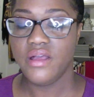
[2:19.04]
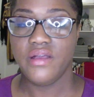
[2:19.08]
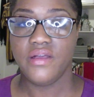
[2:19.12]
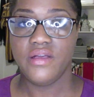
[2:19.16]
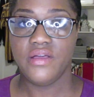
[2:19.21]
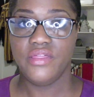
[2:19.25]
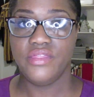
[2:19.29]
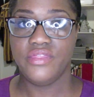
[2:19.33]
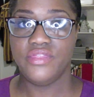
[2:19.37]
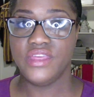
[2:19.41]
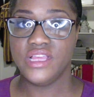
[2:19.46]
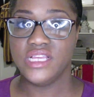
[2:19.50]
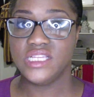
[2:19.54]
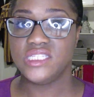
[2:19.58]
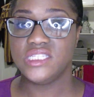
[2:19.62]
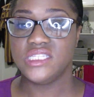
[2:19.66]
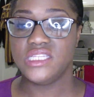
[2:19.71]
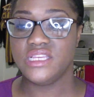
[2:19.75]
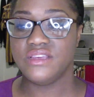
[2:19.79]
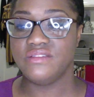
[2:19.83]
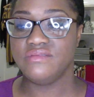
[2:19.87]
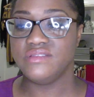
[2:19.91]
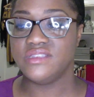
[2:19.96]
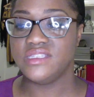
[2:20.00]
This
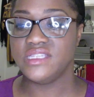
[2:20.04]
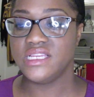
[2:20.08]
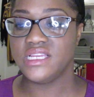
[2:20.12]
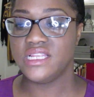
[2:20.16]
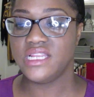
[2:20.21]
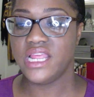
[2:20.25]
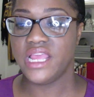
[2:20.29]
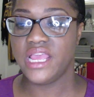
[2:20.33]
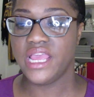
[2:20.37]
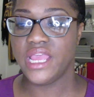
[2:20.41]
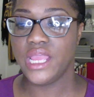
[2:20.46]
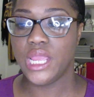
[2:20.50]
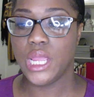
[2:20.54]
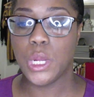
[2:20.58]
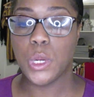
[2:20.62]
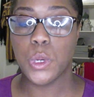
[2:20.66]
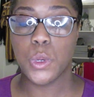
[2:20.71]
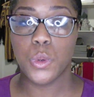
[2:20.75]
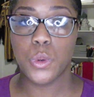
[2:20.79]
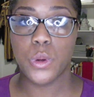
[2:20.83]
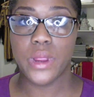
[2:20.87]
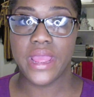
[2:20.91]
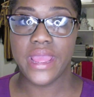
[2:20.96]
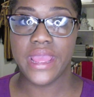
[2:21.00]
gives it a
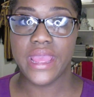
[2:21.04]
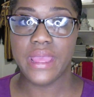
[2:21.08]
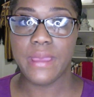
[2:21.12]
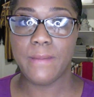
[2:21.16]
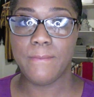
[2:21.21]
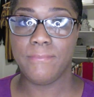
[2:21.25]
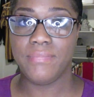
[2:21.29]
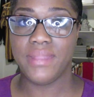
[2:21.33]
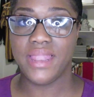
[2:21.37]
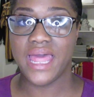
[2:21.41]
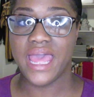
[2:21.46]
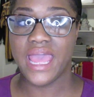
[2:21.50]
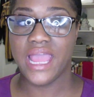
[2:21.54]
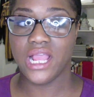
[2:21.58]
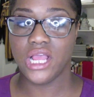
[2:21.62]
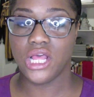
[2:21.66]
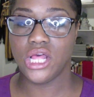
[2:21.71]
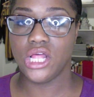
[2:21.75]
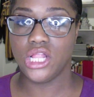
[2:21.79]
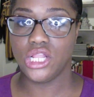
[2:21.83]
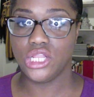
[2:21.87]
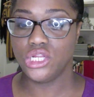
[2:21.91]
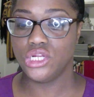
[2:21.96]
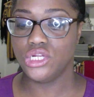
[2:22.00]
gray-black color.